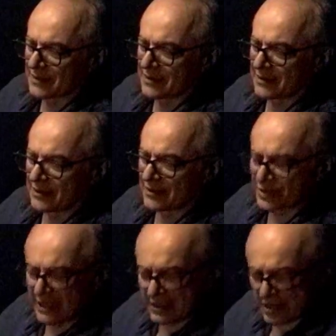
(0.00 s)
It's
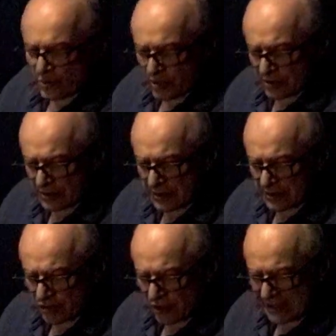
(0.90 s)
really the
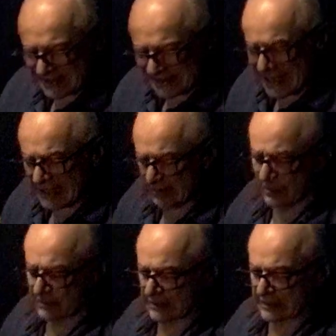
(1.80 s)
soil skeleton
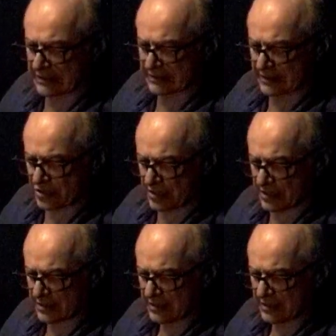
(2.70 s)
that takes the shear.